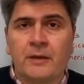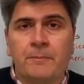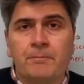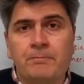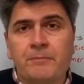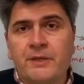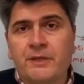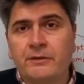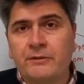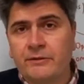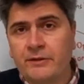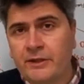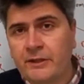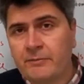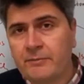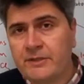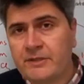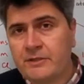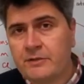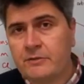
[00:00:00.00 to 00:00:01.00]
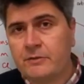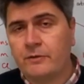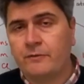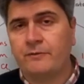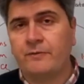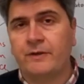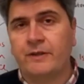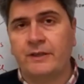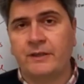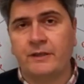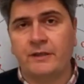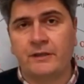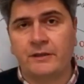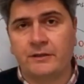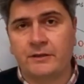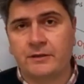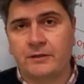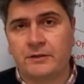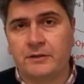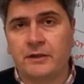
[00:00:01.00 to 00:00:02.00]
mirror images of one
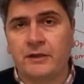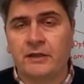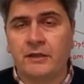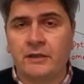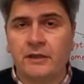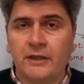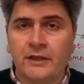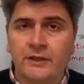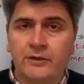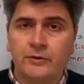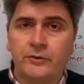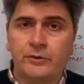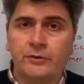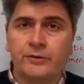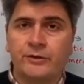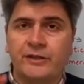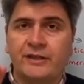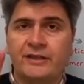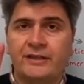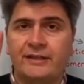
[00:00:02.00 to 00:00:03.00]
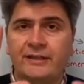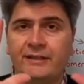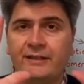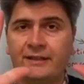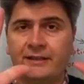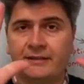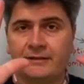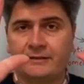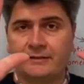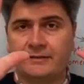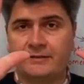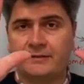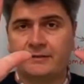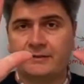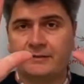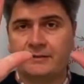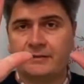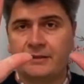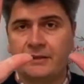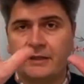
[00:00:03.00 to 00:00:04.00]
another, like your
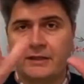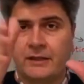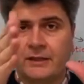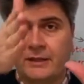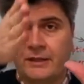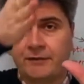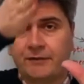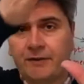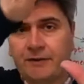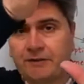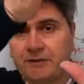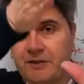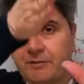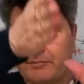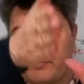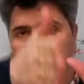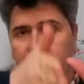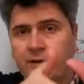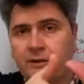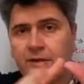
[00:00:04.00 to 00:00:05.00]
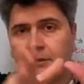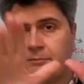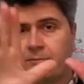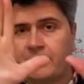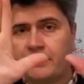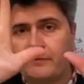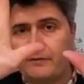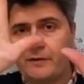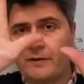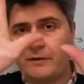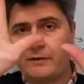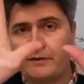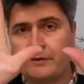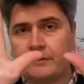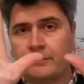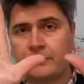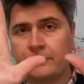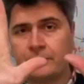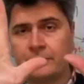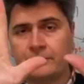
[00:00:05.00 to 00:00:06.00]
hands. If there's a mirror in between
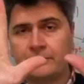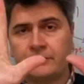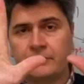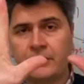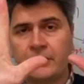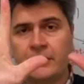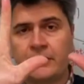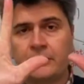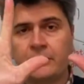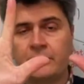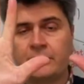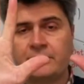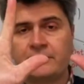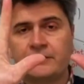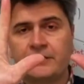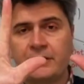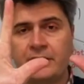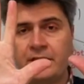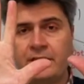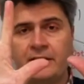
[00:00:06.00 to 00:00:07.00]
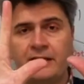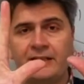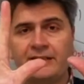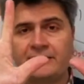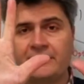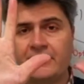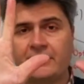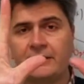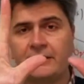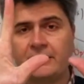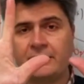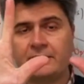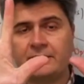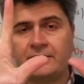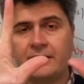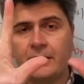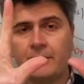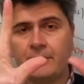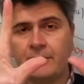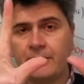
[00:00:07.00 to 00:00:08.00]
those, you'll see exactly the
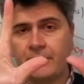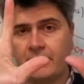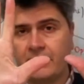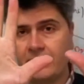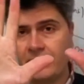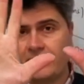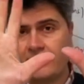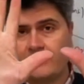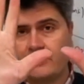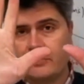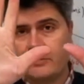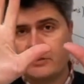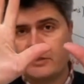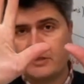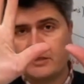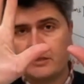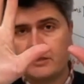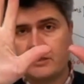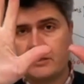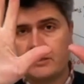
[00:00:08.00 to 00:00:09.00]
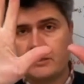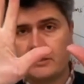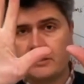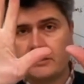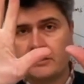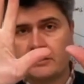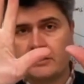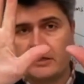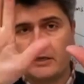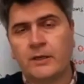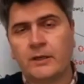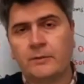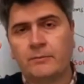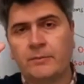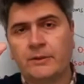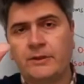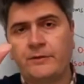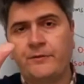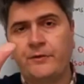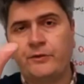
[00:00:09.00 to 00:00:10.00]
same thing as you see in here.
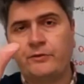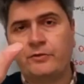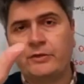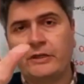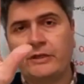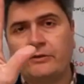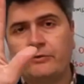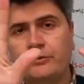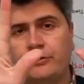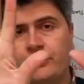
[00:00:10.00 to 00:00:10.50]
But if you try to